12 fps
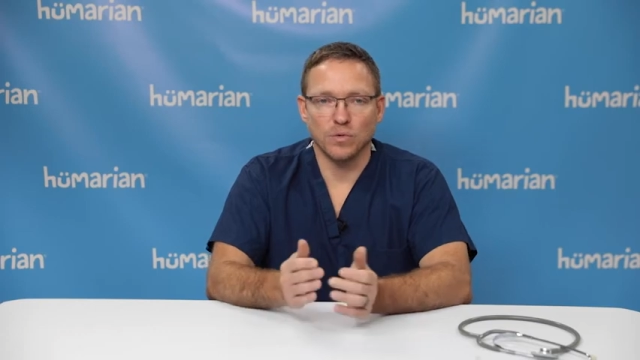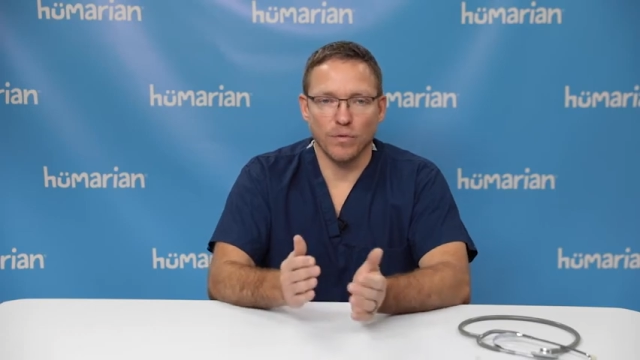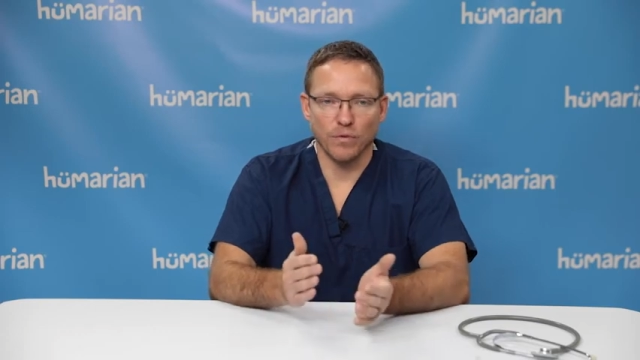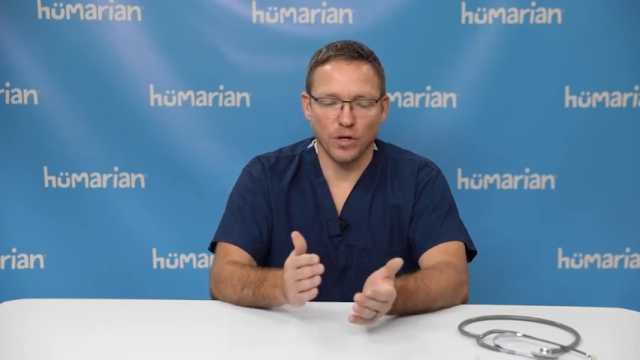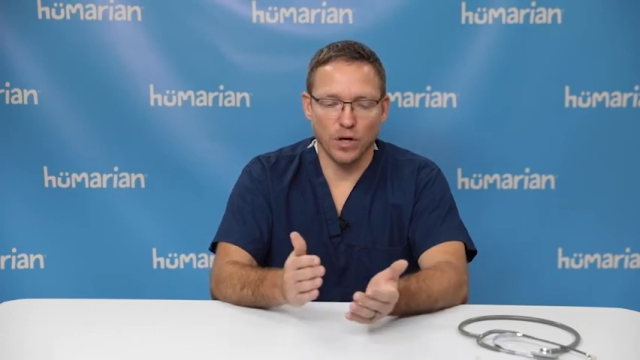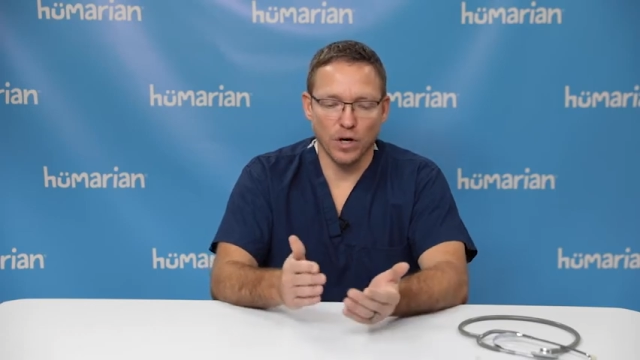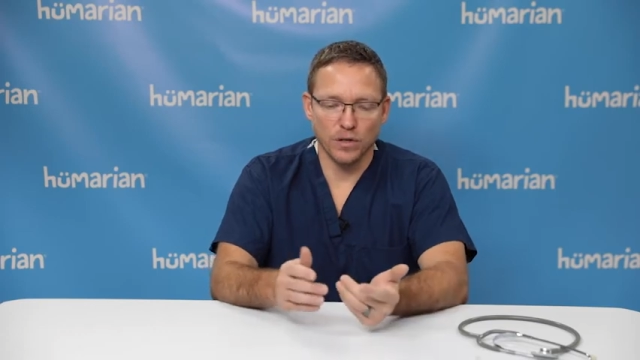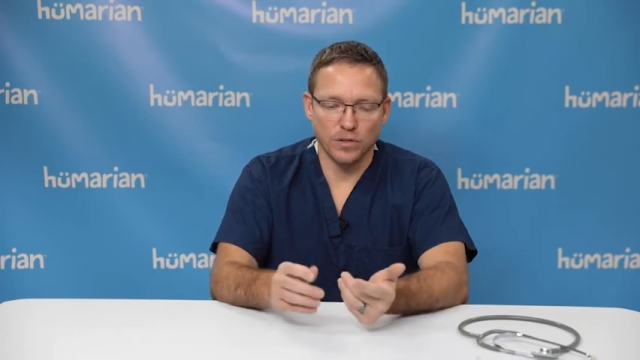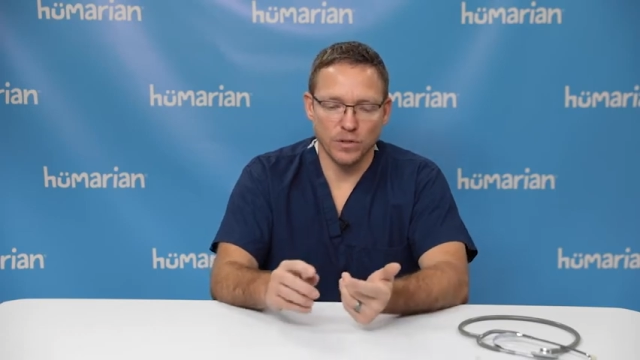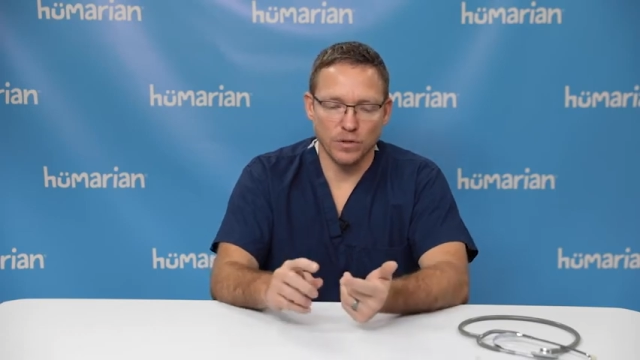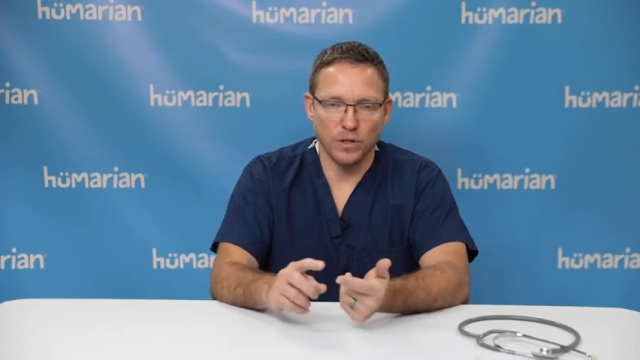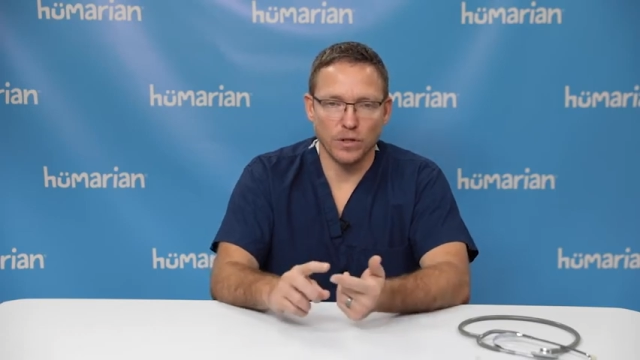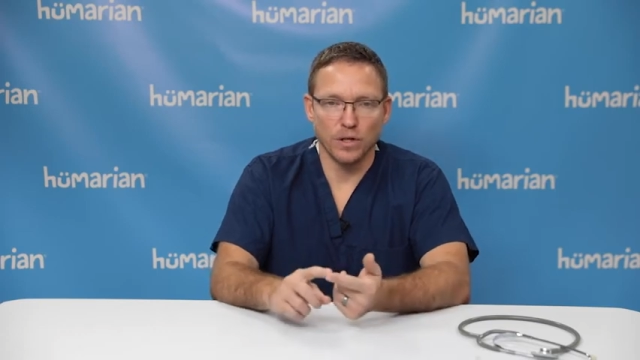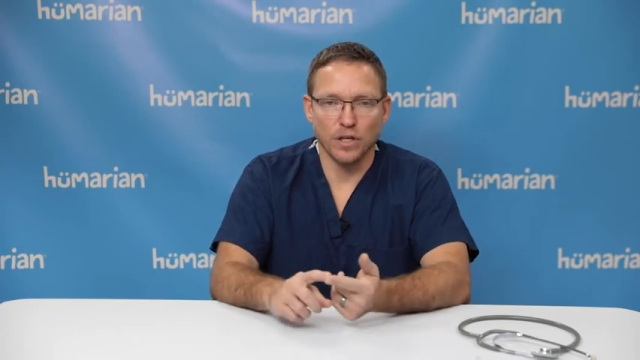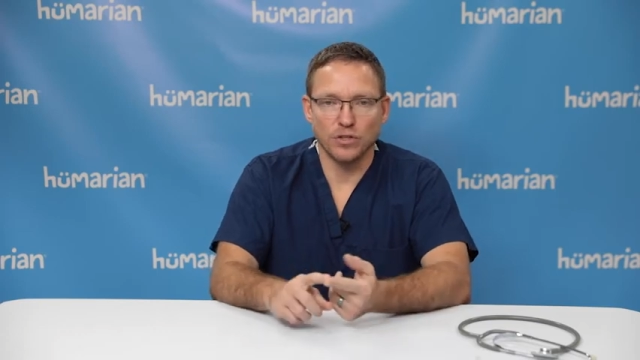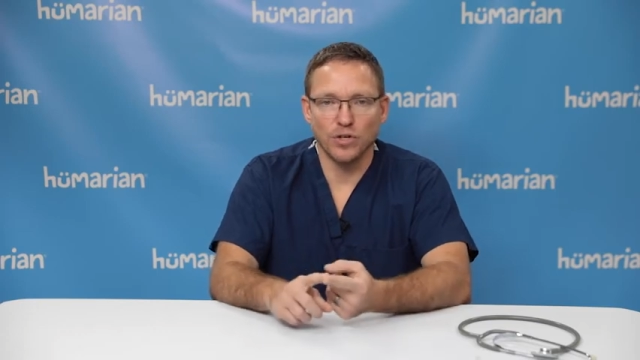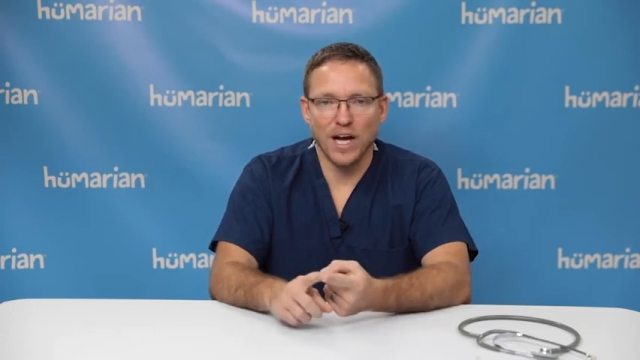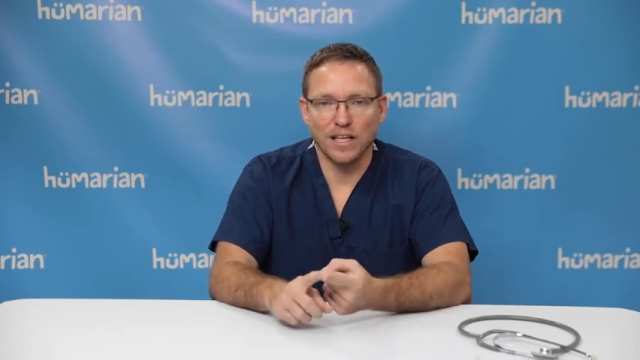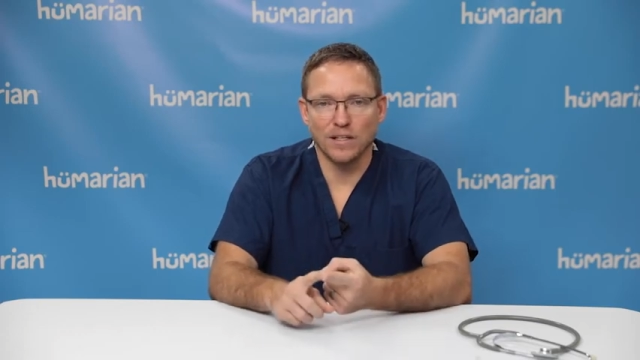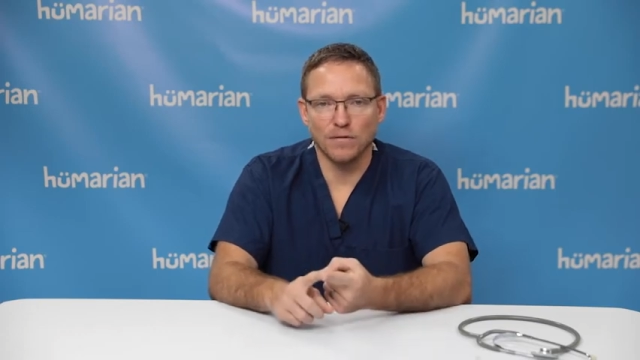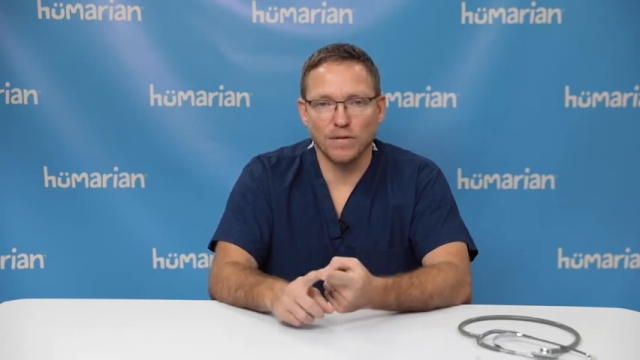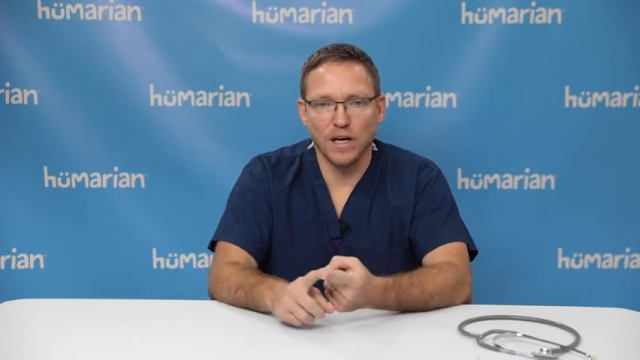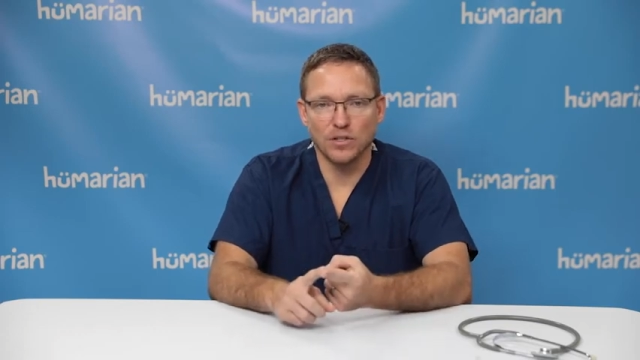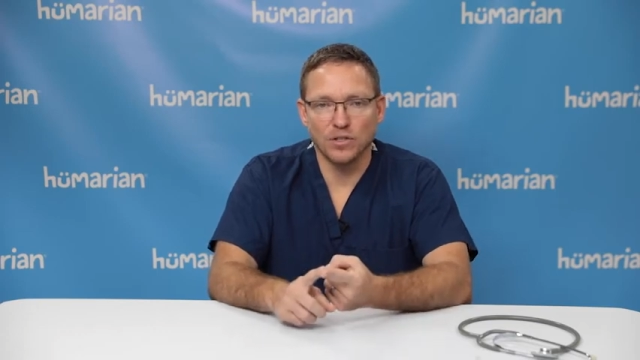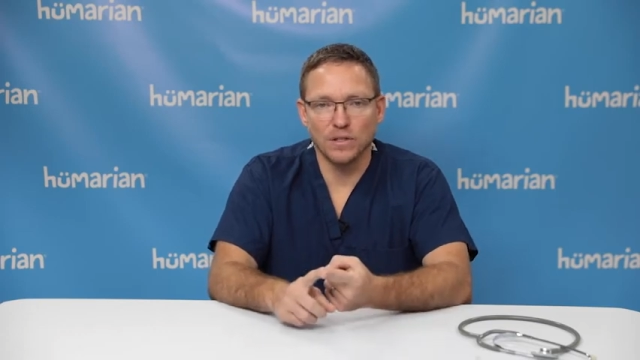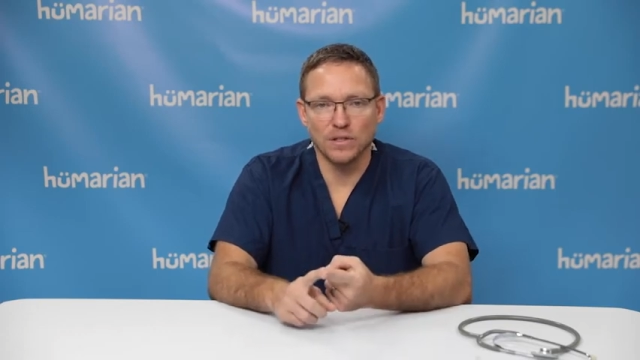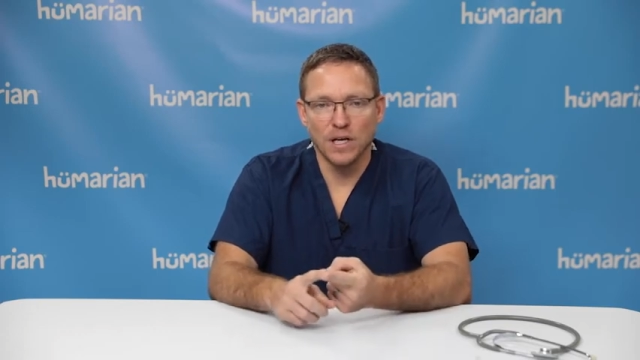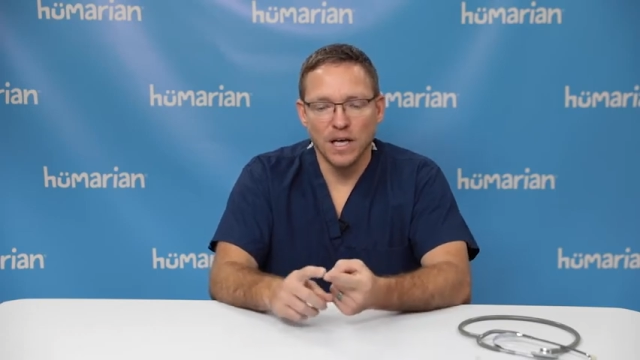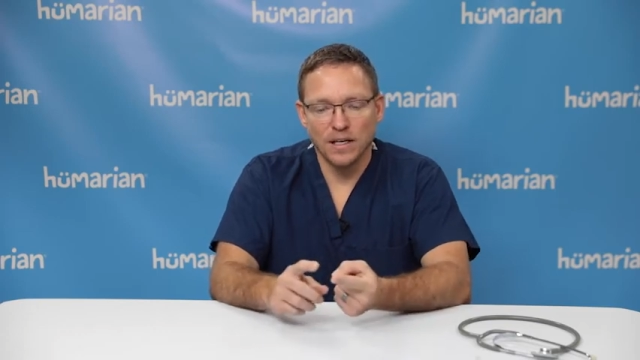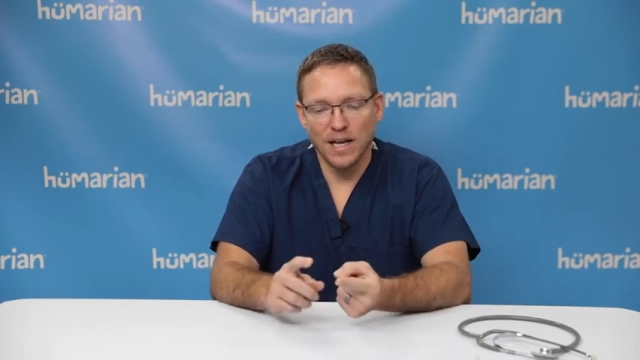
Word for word: with regards to urinary tract infections,